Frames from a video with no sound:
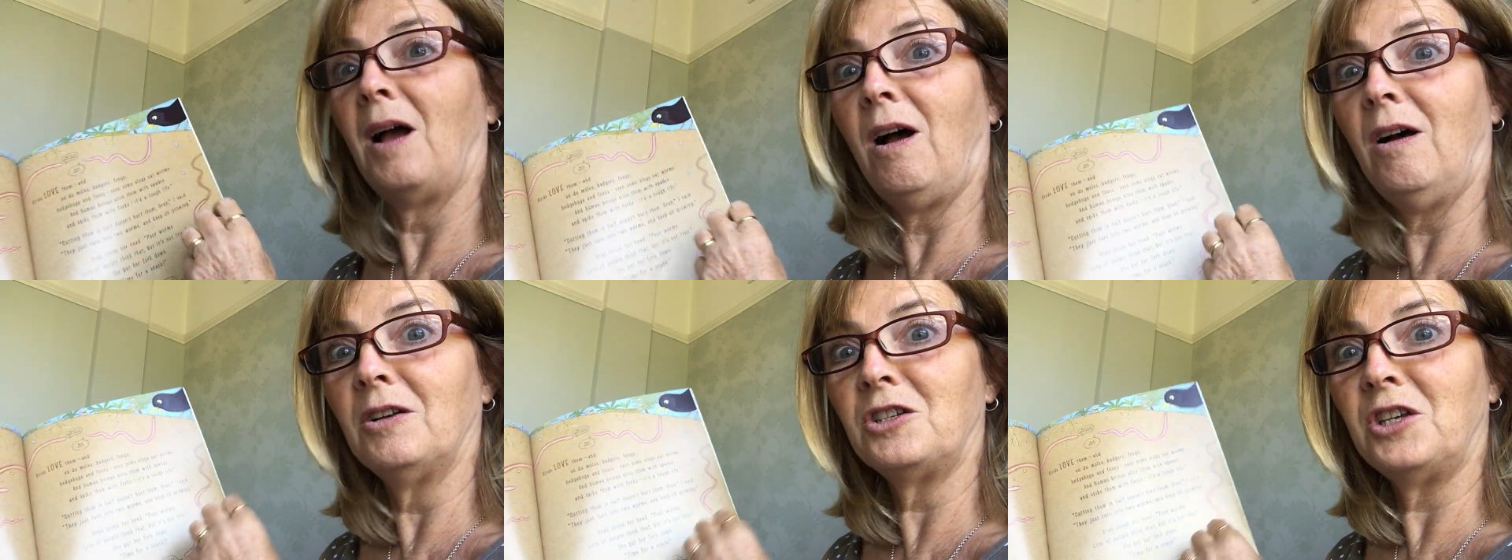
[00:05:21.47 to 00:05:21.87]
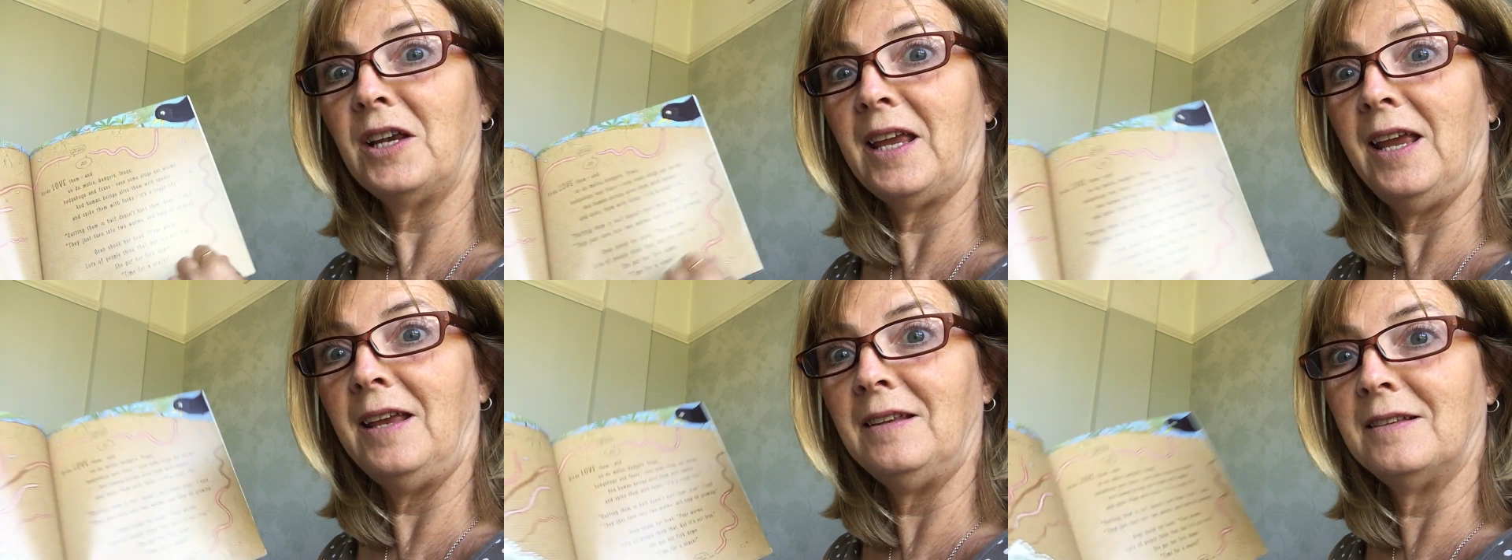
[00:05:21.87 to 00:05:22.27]
Oh,
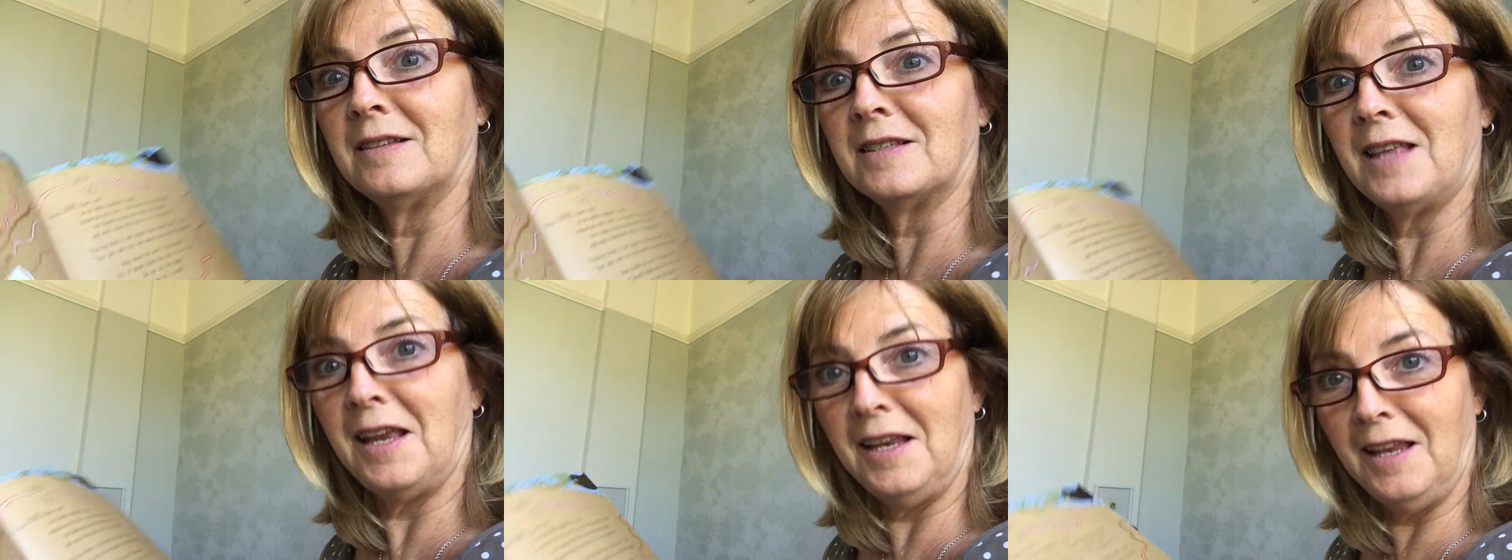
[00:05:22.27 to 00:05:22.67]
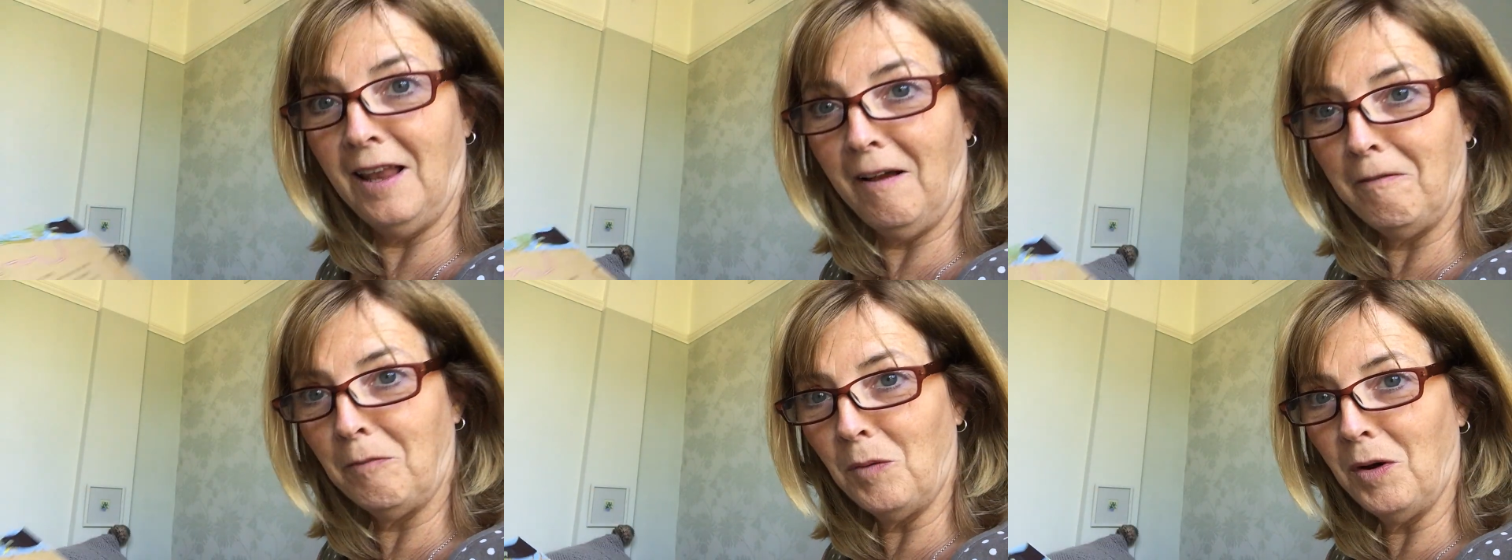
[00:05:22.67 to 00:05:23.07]
chickens, they
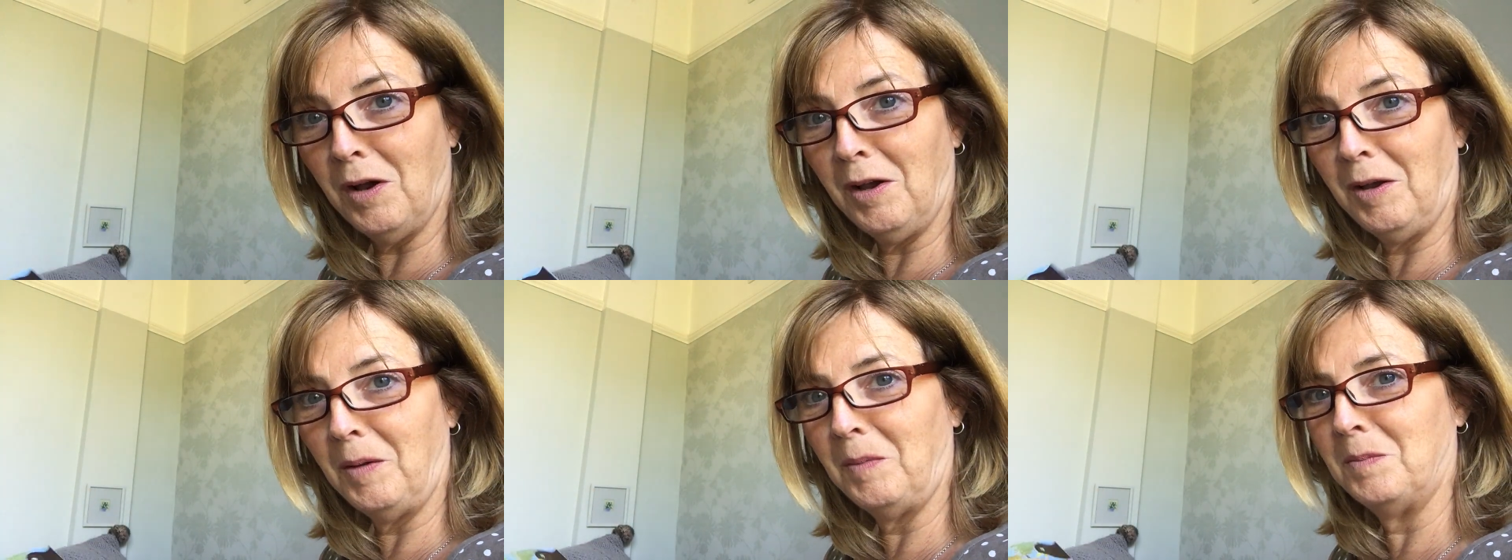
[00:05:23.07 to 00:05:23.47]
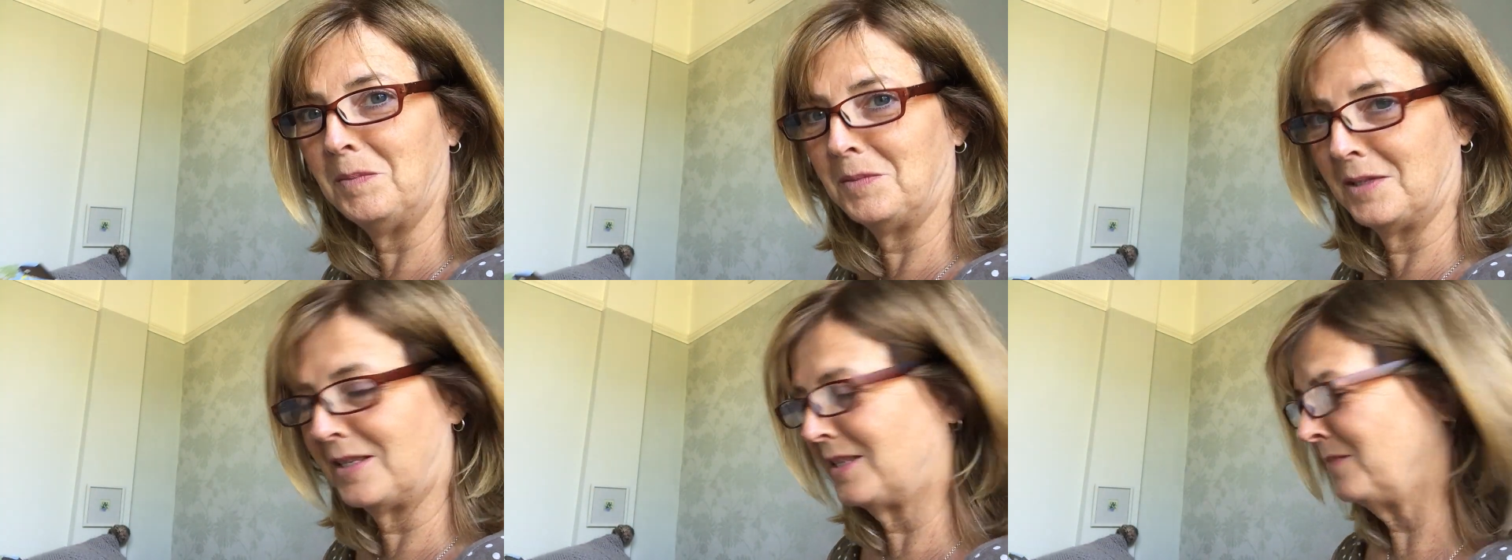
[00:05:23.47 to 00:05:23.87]
love
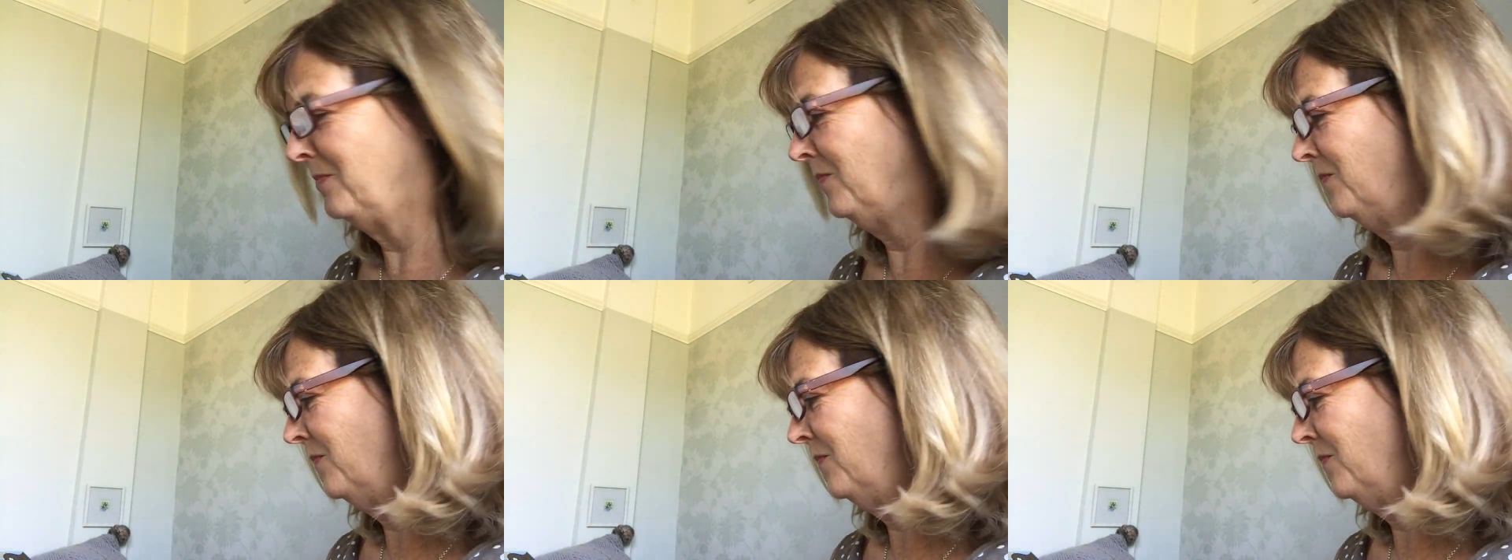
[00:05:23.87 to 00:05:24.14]
worms.